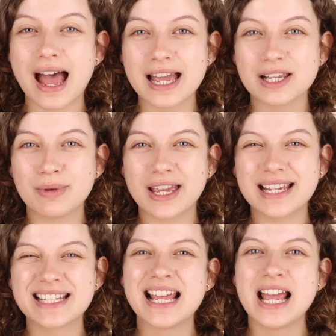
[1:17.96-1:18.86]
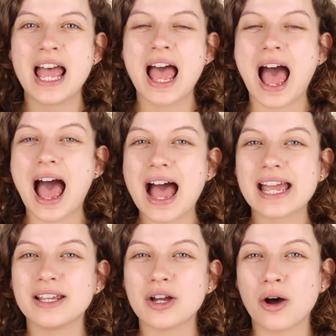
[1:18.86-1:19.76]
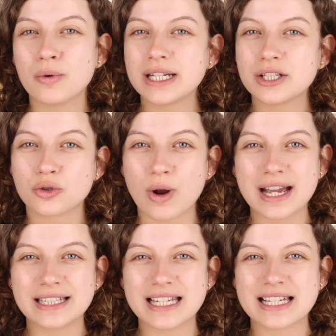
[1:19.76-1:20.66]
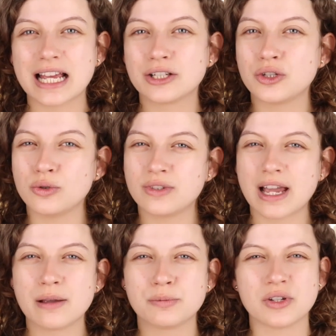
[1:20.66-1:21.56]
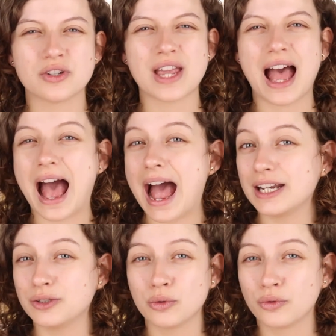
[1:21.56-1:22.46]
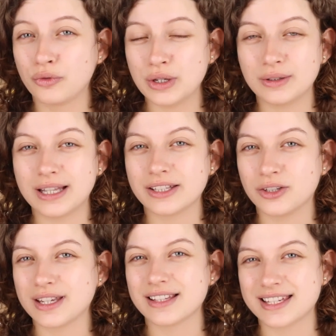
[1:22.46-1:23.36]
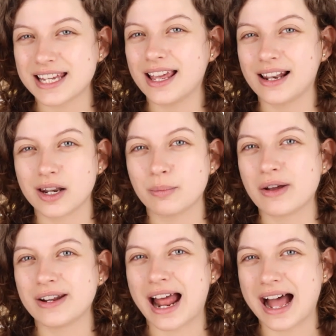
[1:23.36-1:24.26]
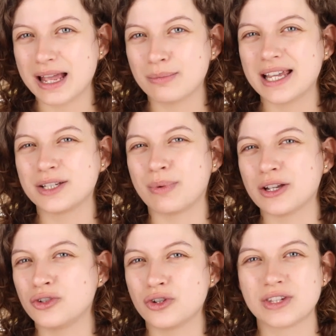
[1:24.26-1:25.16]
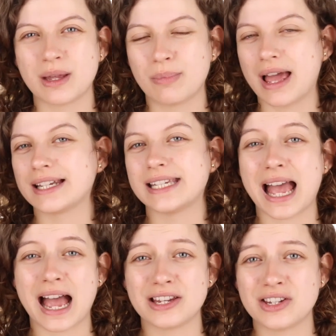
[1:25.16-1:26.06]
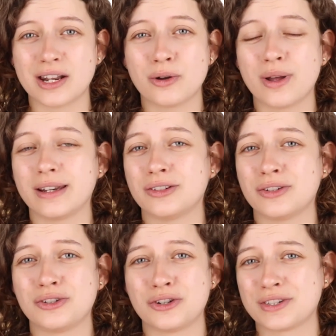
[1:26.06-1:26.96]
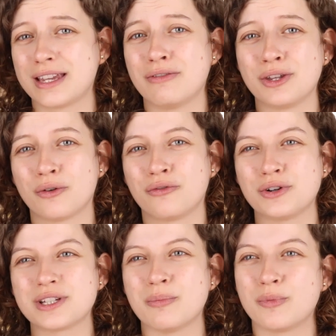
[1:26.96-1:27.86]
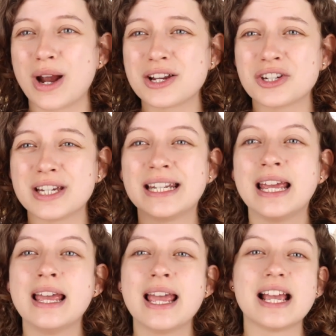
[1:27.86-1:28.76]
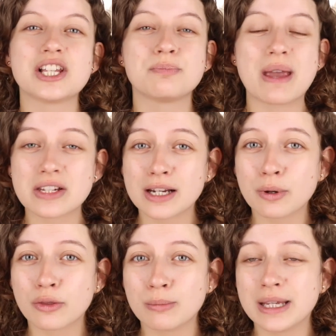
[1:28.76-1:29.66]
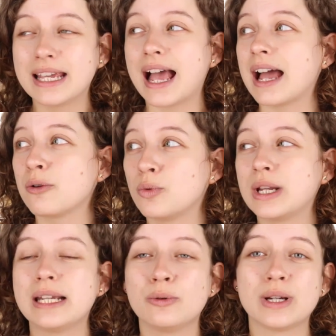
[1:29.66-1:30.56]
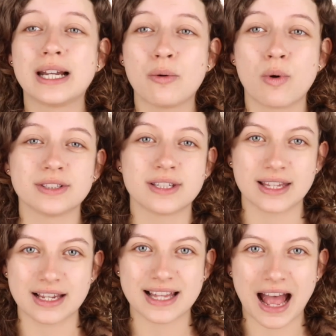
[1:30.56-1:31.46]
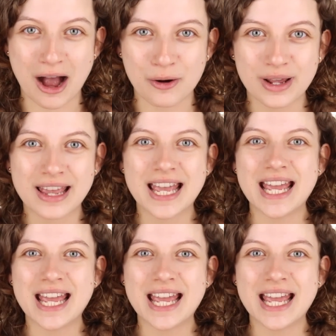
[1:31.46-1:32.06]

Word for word: Eye Base. I already tried this like two times because I don't feel like you can say a lot about an eye base by just applying the eyeshadow and just giving your first impression. Especially with me, I really really want to test out